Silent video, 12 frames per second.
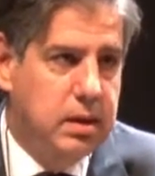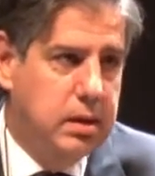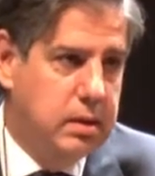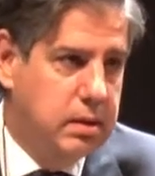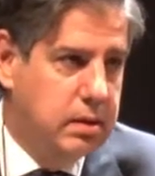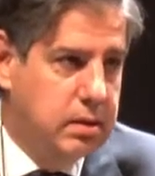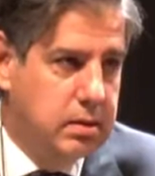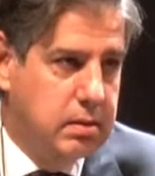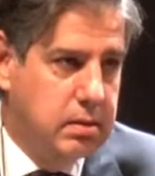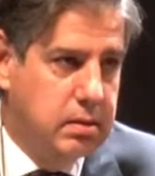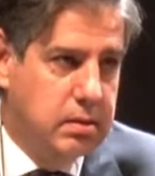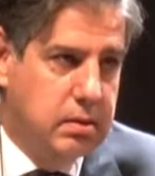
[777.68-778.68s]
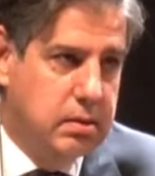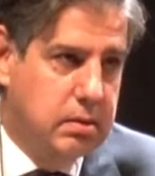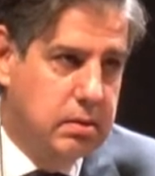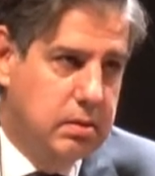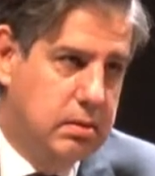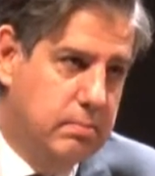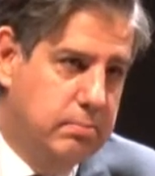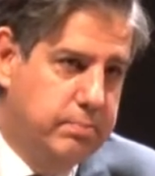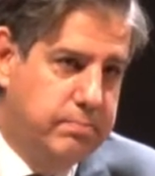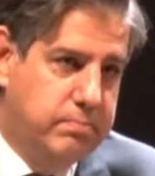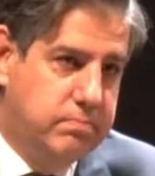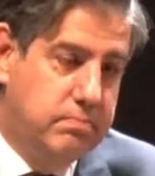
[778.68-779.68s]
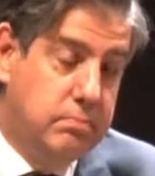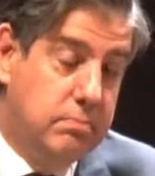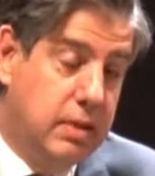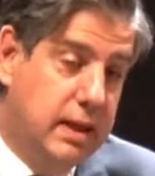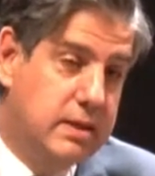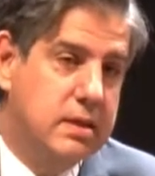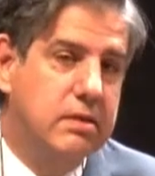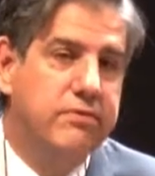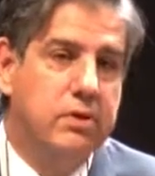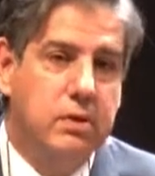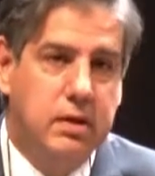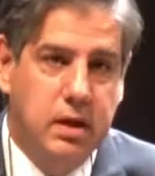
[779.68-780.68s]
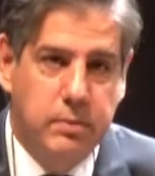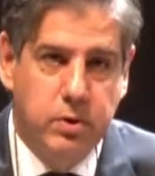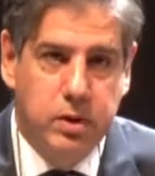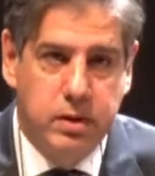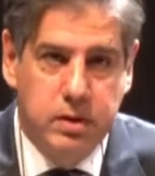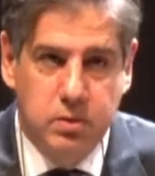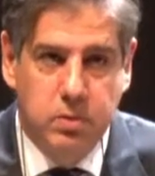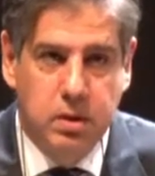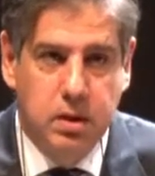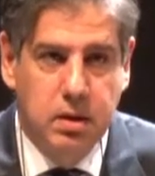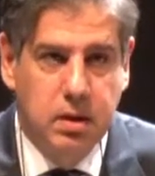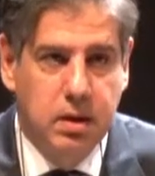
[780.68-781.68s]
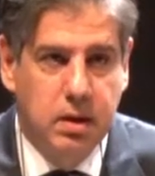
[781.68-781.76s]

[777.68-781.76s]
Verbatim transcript: a less difficult neighborhood than you were,